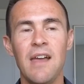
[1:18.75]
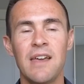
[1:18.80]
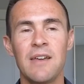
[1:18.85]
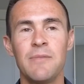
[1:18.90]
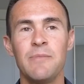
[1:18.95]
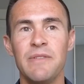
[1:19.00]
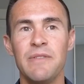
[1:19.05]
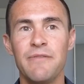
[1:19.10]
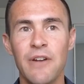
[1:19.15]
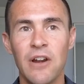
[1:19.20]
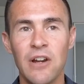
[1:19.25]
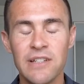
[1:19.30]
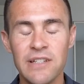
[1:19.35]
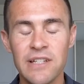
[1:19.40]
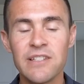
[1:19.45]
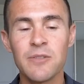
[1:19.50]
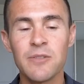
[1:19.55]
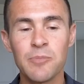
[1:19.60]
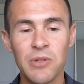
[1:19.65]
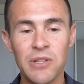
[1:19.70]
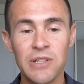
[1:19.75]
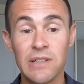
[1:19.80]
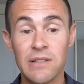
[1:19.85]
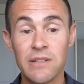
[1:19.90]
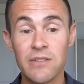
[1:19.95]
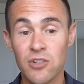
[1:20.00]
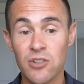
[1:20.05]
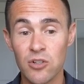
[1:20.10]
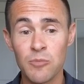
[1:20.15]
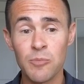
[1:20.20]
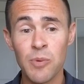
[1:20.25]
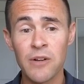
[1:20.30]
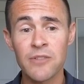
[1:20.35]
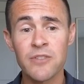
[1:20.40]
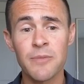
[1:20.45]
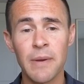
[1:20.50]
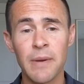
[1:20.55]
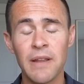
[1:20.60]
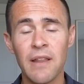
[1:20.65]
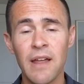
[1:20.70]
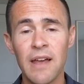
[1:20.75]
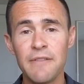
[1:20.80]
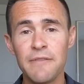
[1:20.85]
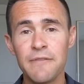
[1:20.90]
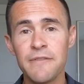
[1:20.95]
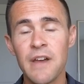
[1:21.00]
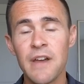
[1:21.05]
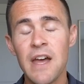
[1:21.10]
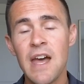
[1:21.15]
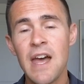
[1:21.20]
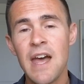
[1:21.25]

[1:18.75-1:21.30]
can be very disciplined in certain parts of my life